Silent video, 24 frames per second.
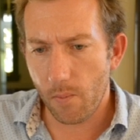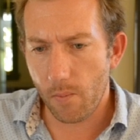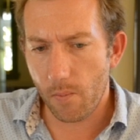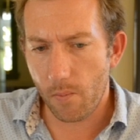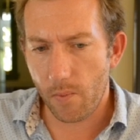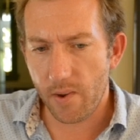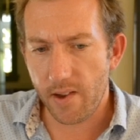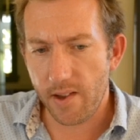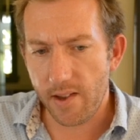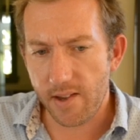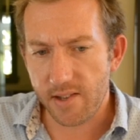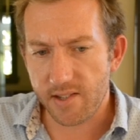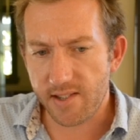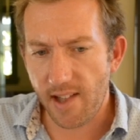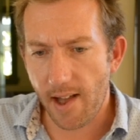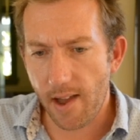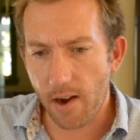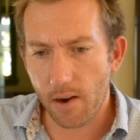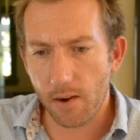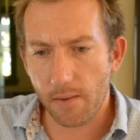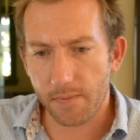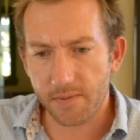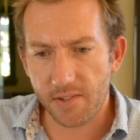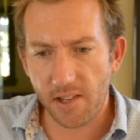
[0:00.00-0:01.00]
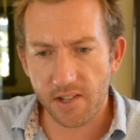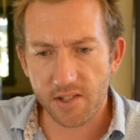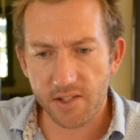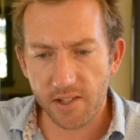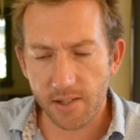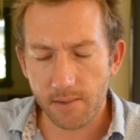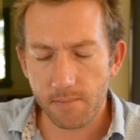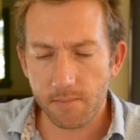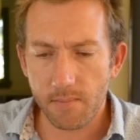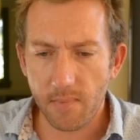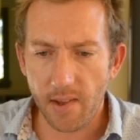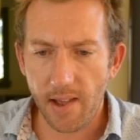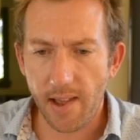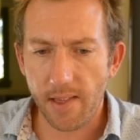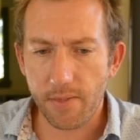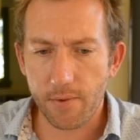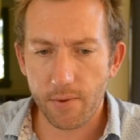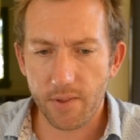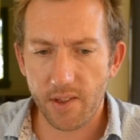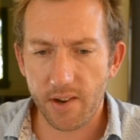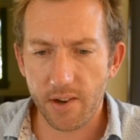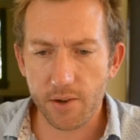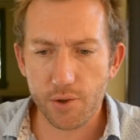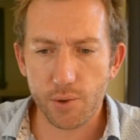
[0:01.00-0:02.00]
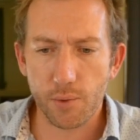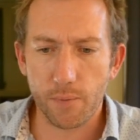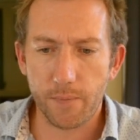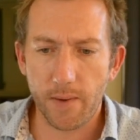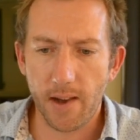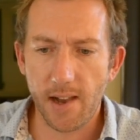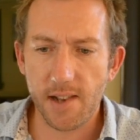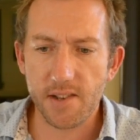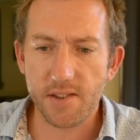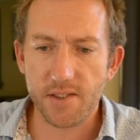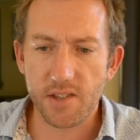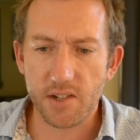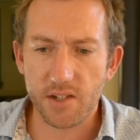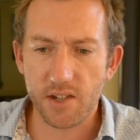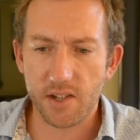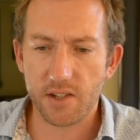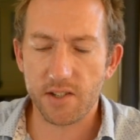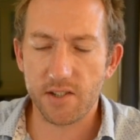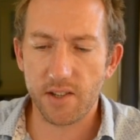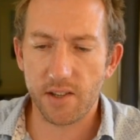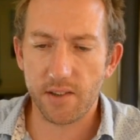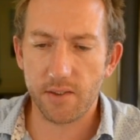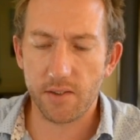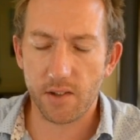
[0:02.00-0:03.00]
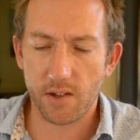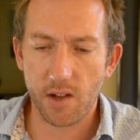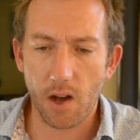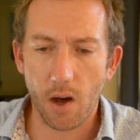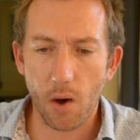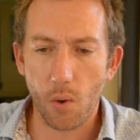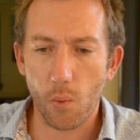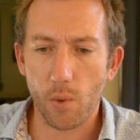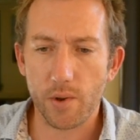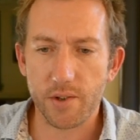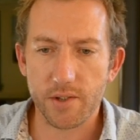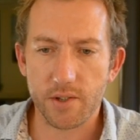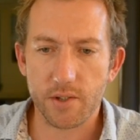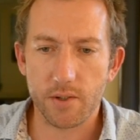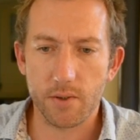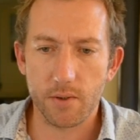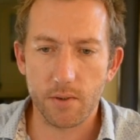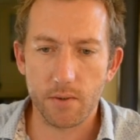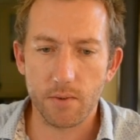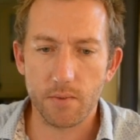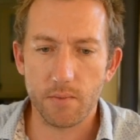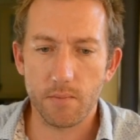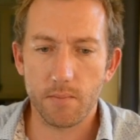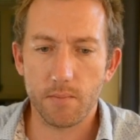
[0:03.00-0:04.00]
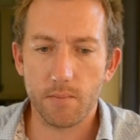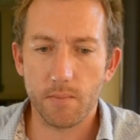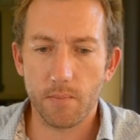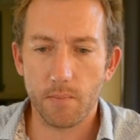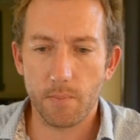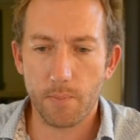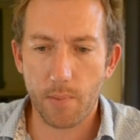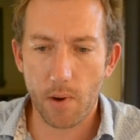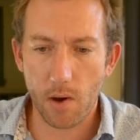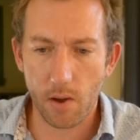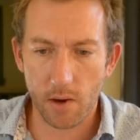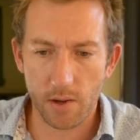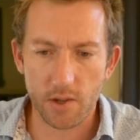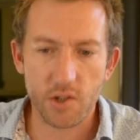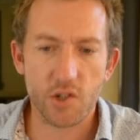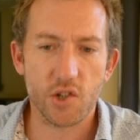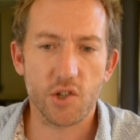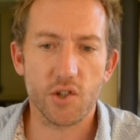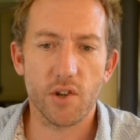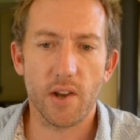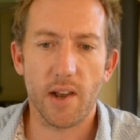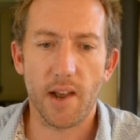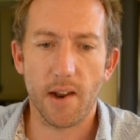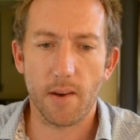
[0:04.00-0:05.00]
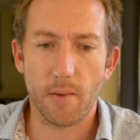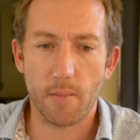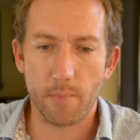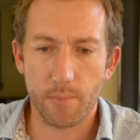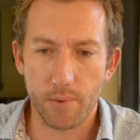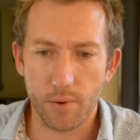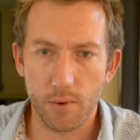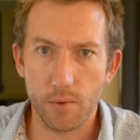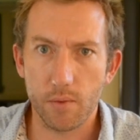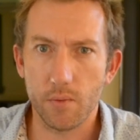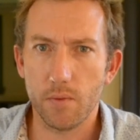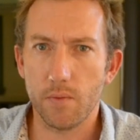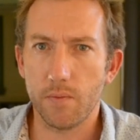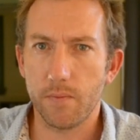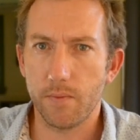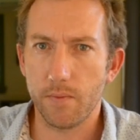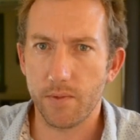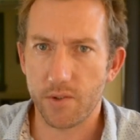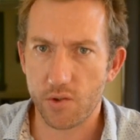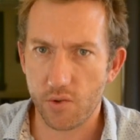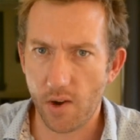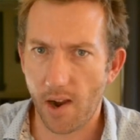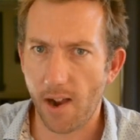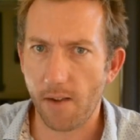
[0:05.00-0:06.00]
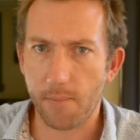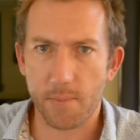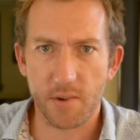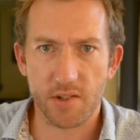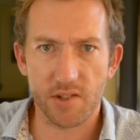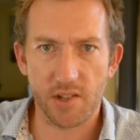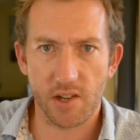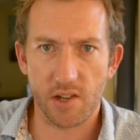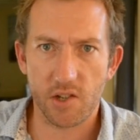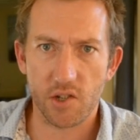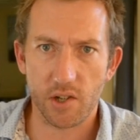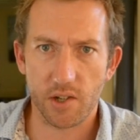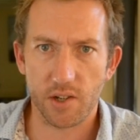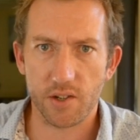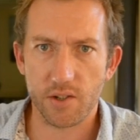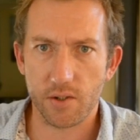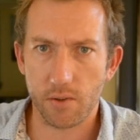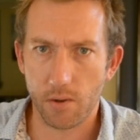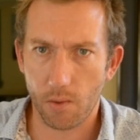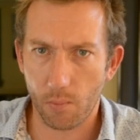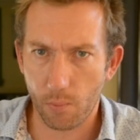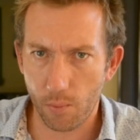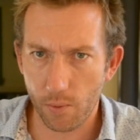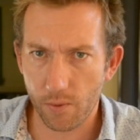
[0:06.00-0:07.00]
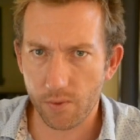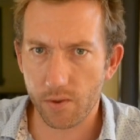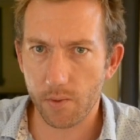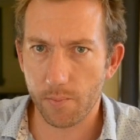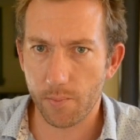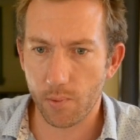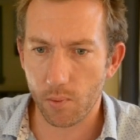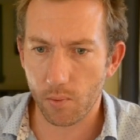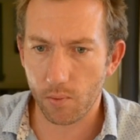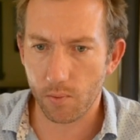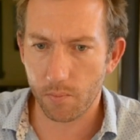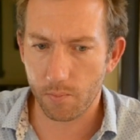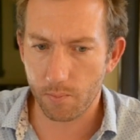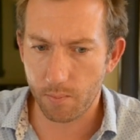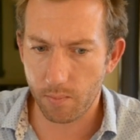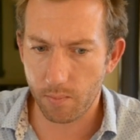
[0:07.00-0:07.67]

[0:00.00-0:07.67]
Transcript: we started off testing, and through the initial phase of the testing, the goal was to polish and improve the draft procedure into a workable